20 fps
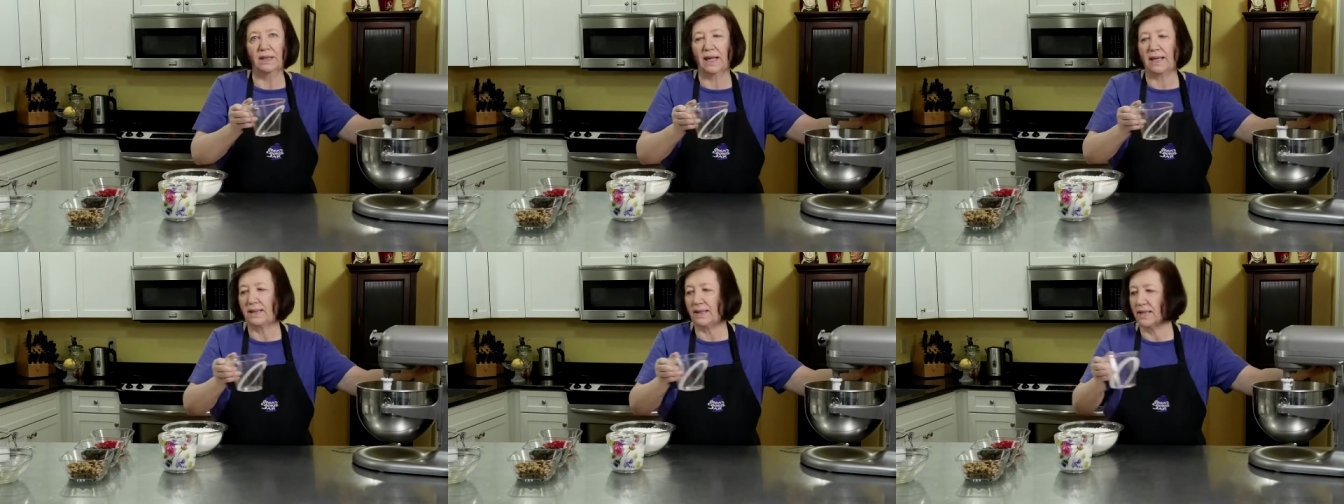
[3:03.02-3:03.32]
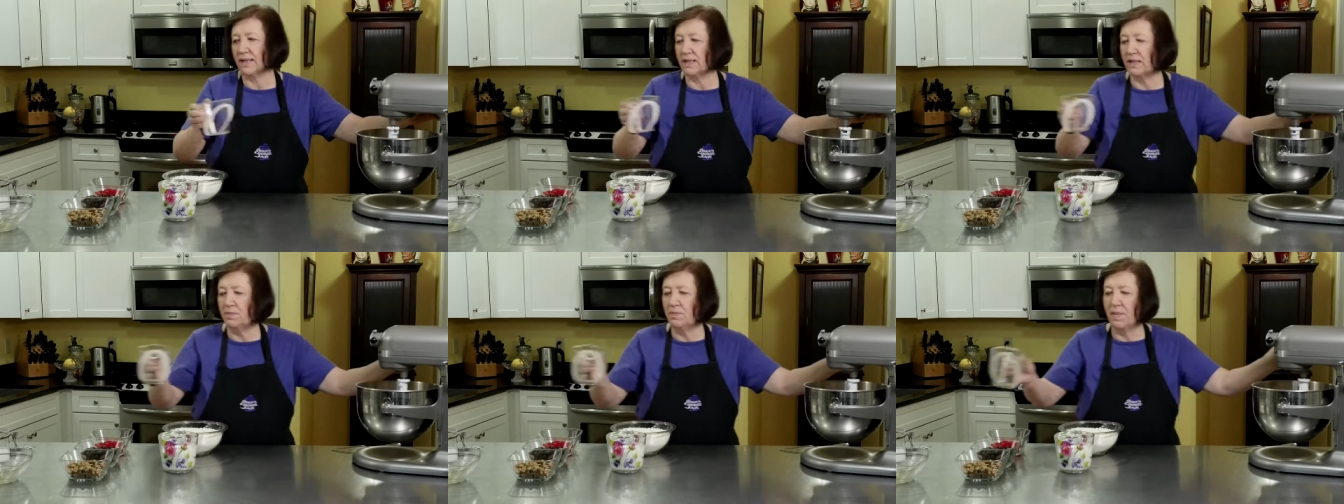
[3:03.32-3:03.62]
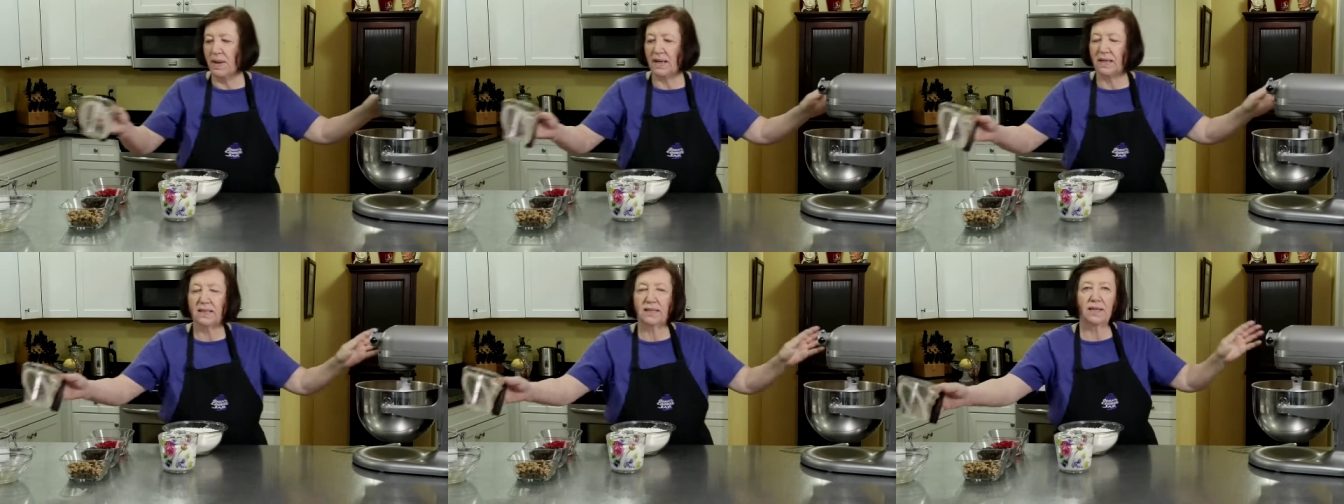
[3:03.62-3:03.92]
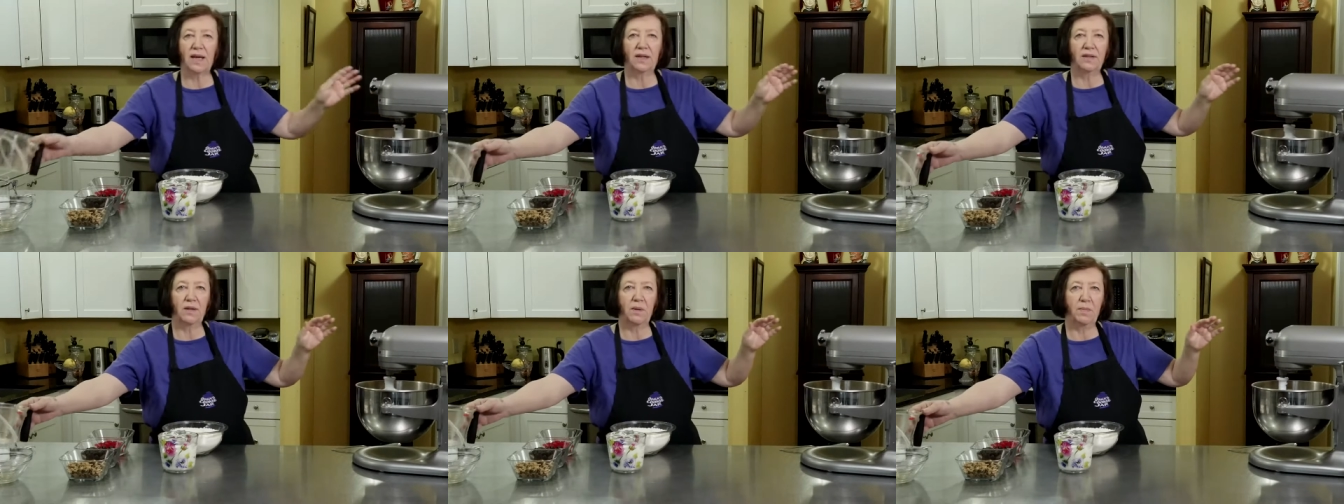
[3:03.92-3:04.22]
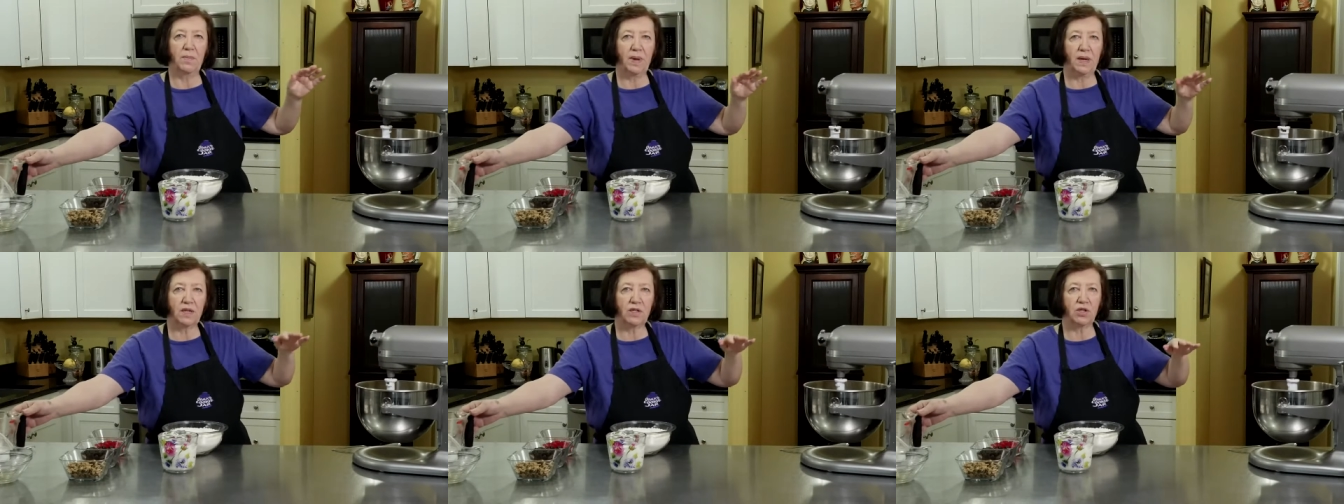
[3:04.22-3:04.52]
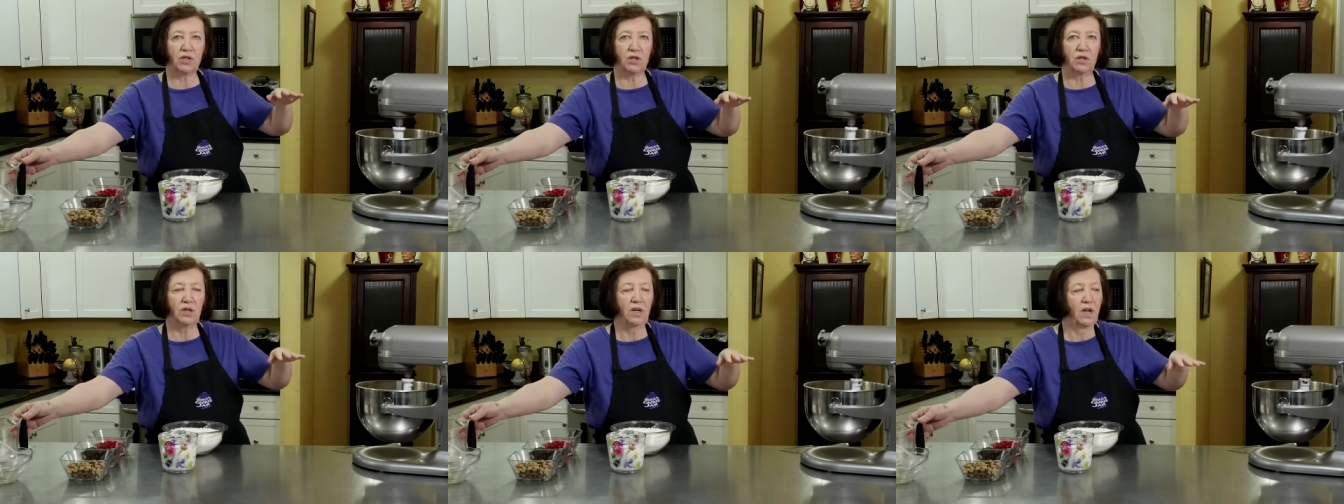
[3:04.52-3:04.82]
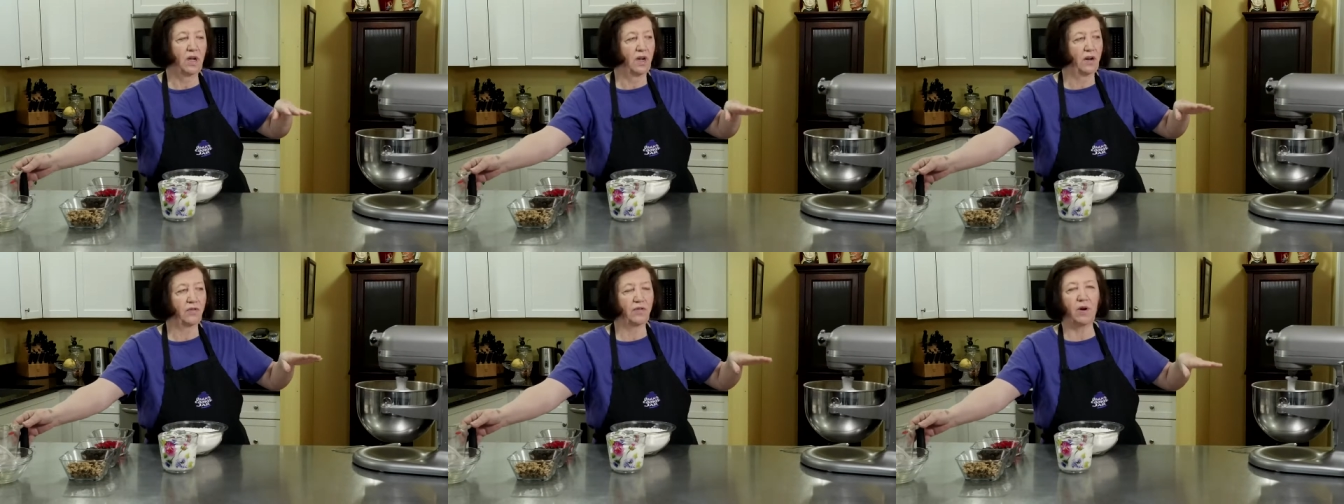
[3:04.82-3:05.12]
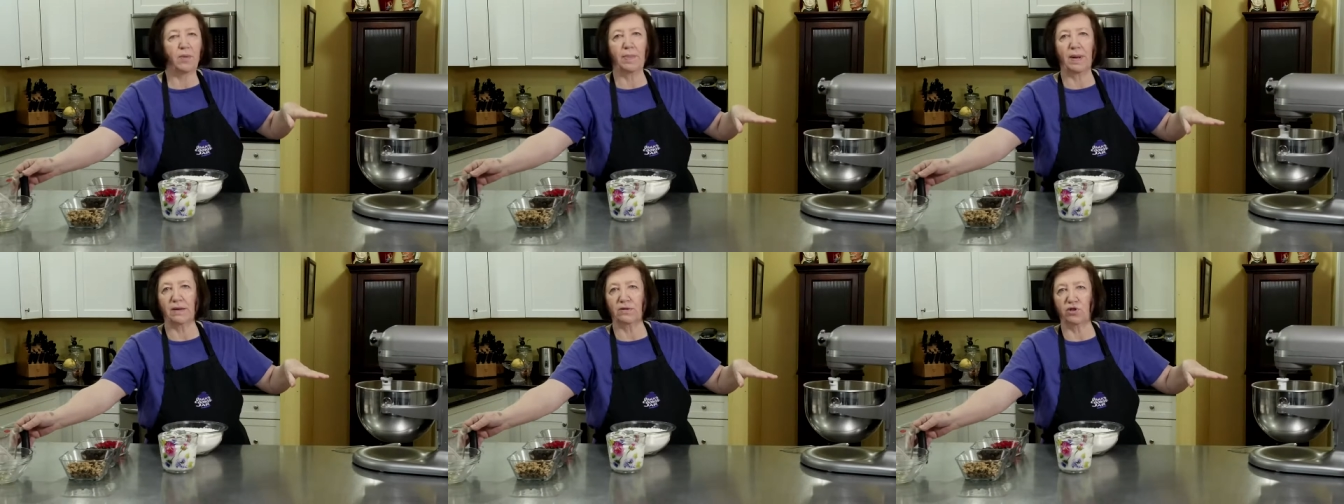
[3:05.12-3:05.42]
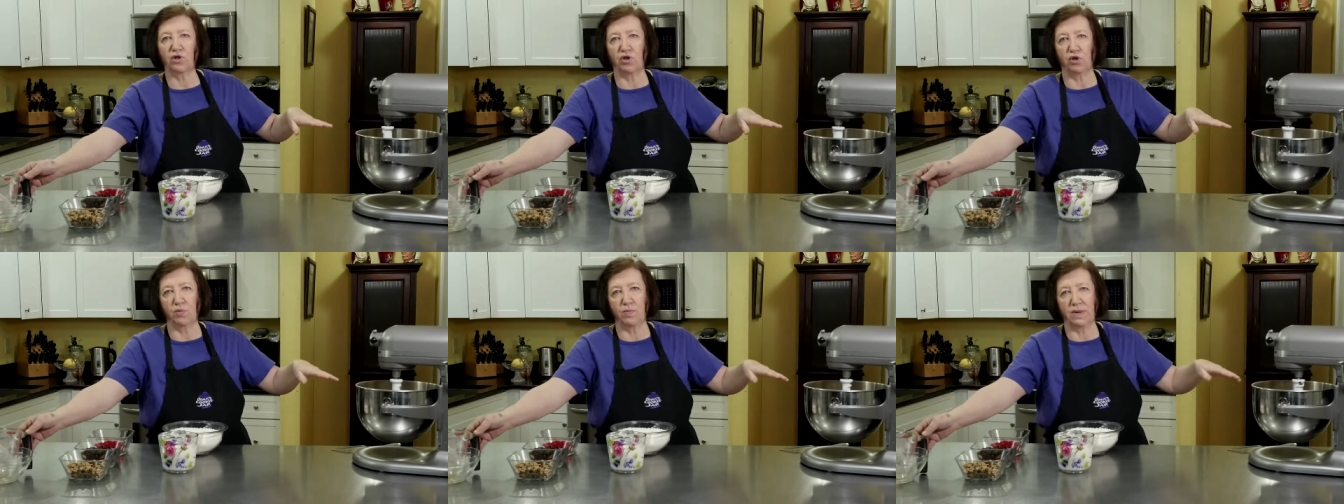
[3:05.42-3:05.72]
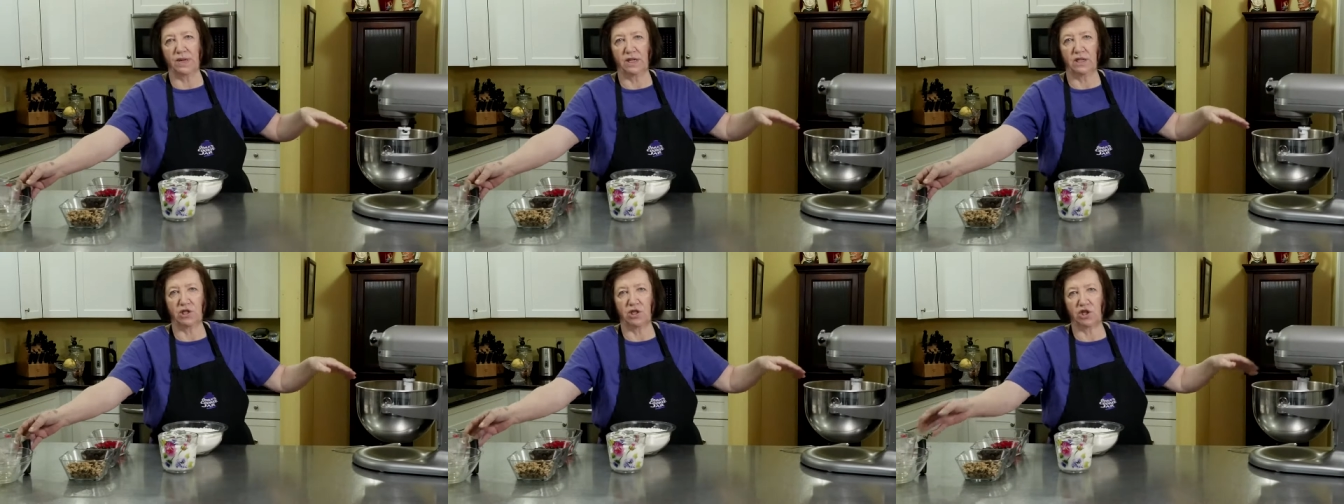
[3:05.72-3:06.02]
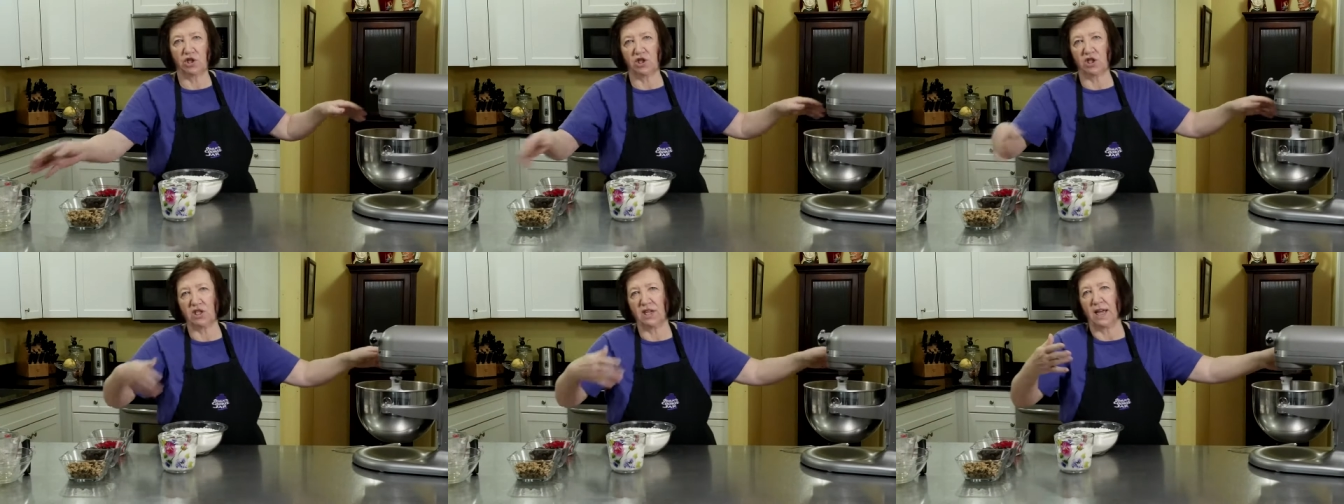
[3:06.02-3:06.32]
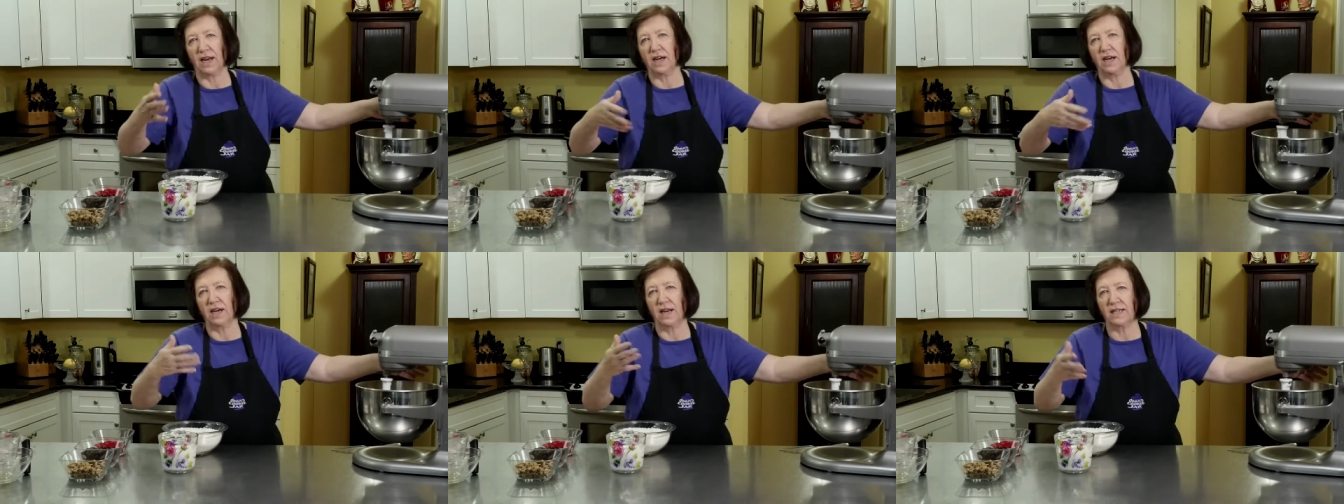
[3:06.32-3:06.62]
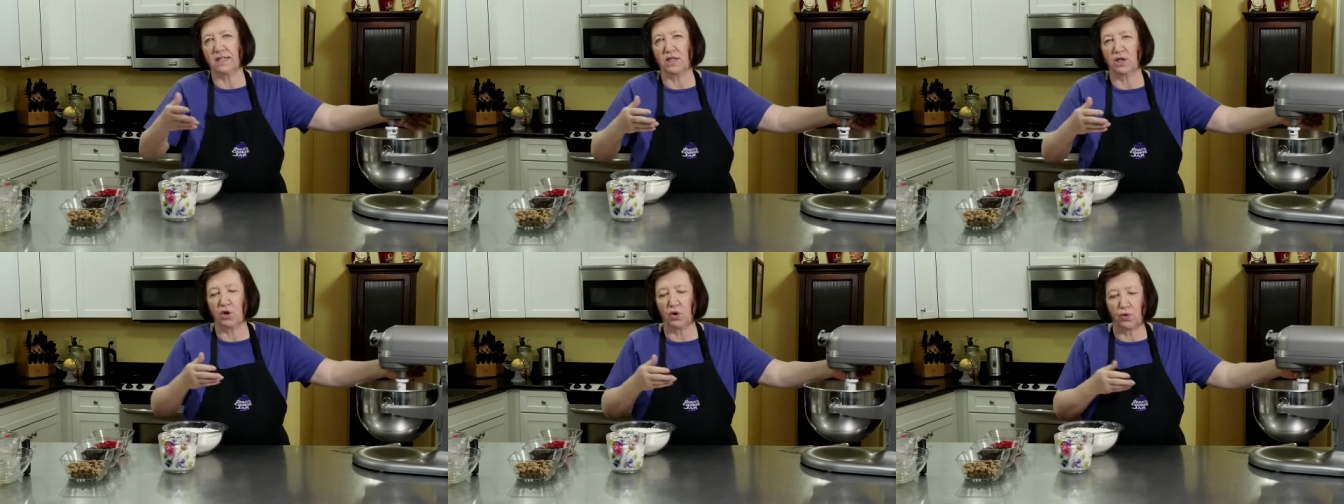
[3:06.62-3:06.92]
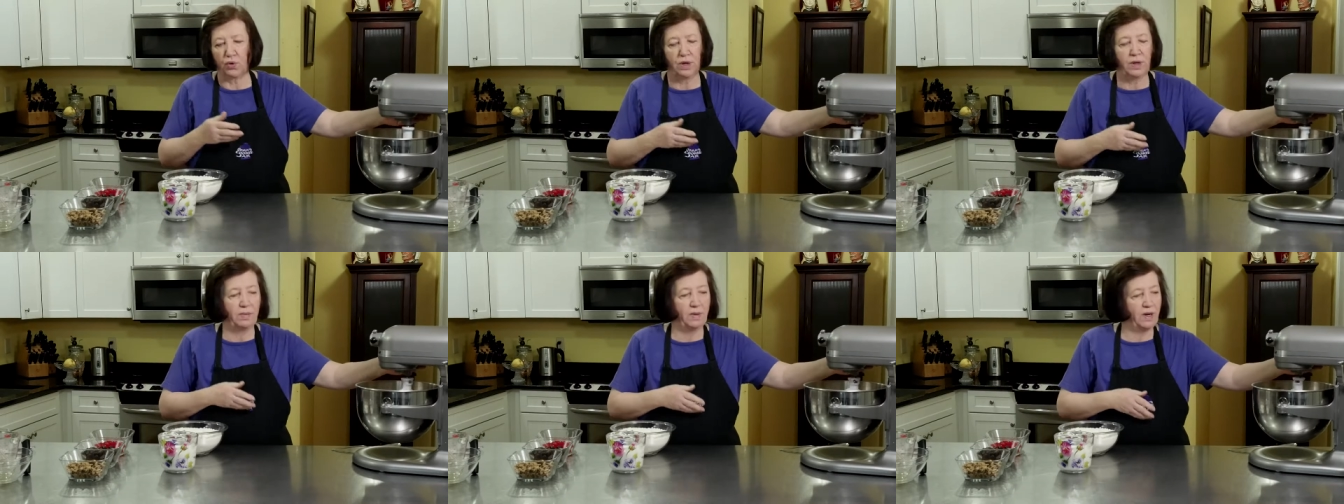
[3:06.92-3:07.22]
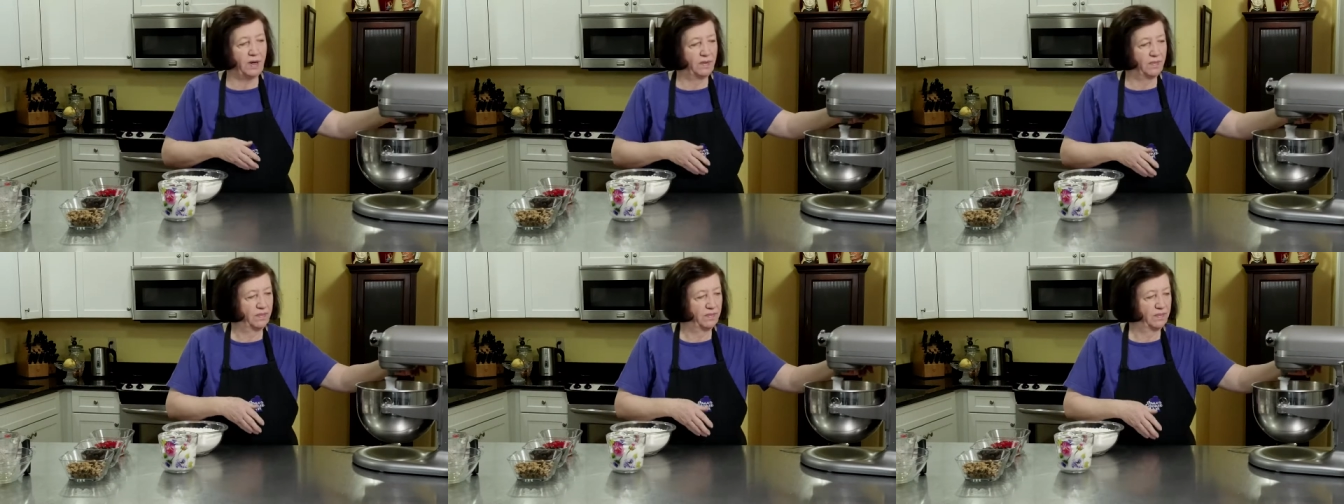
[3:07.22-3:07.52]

let this mix on the mixer for about two minutes. Just get it nice and creamy.